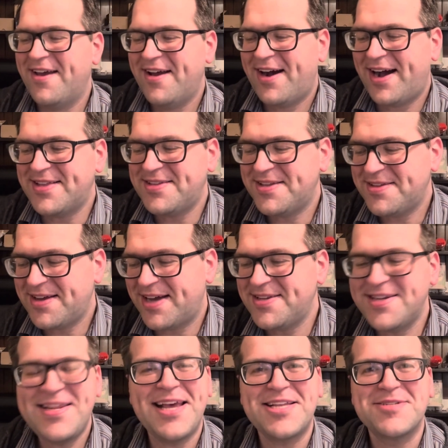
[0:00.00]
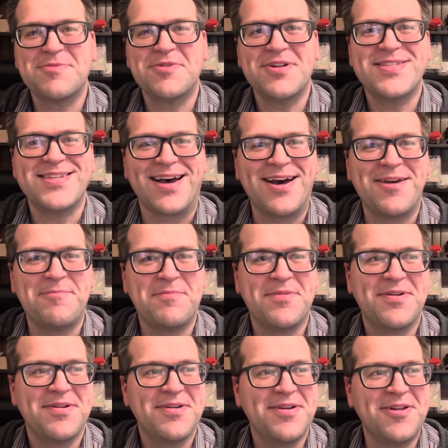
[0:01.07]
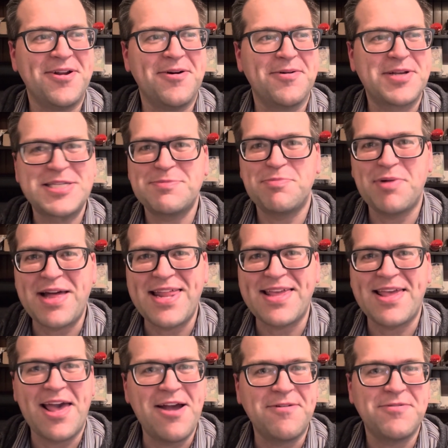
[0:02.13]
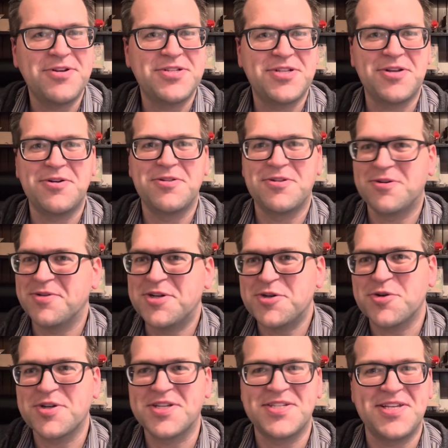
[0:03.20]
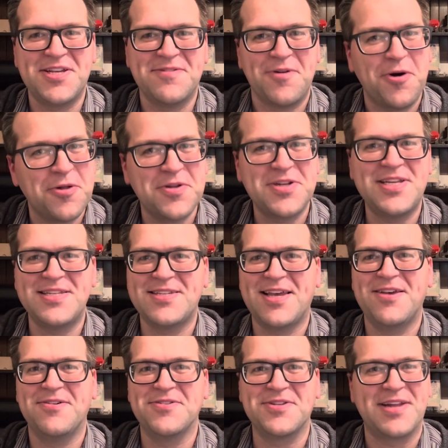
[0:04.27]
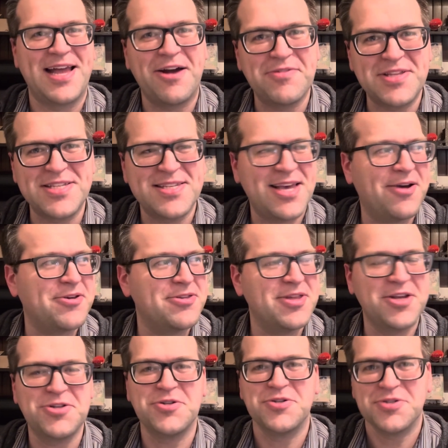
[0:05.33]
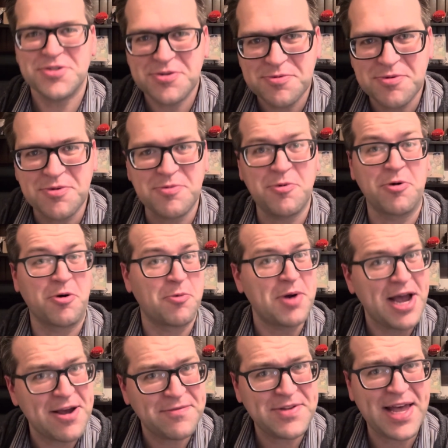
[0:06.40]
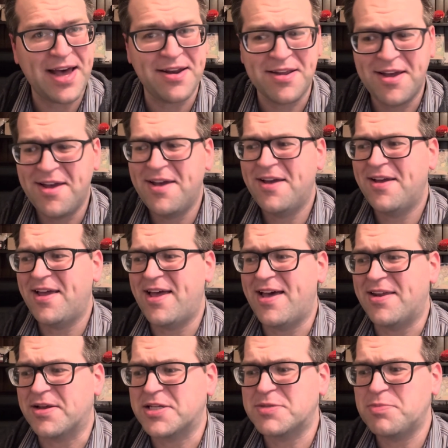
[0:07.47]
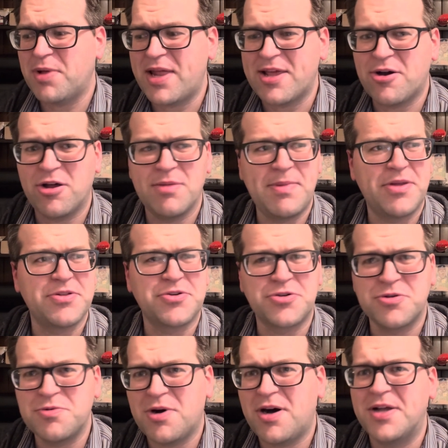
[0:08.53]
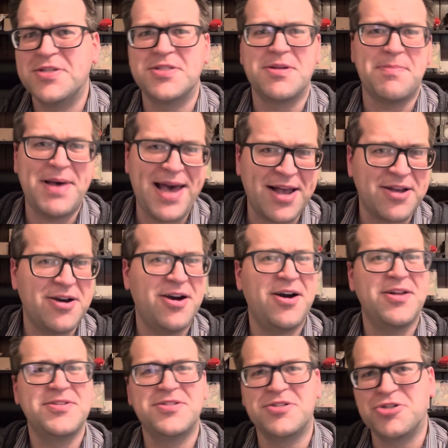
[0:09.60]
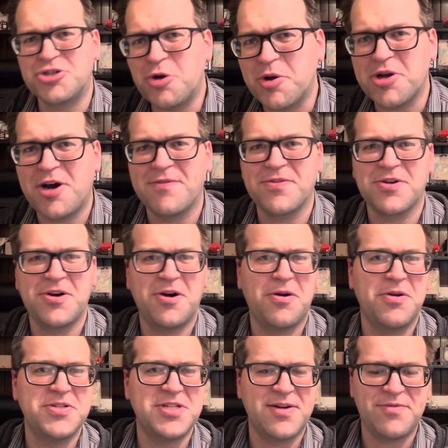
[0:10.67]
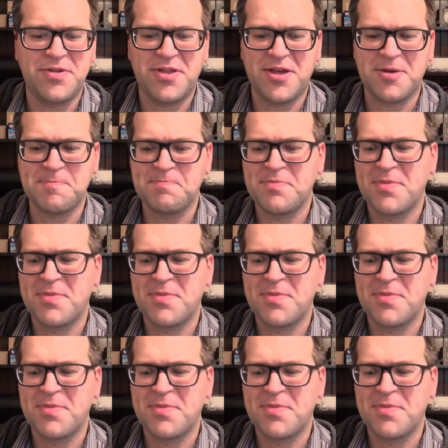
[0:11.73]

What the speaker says: I did take some good time, explaining every single little intricacy of all the details and how these calculations were arrived at, and explaining all about the true odds and the pack odds and showing off the cards and everything.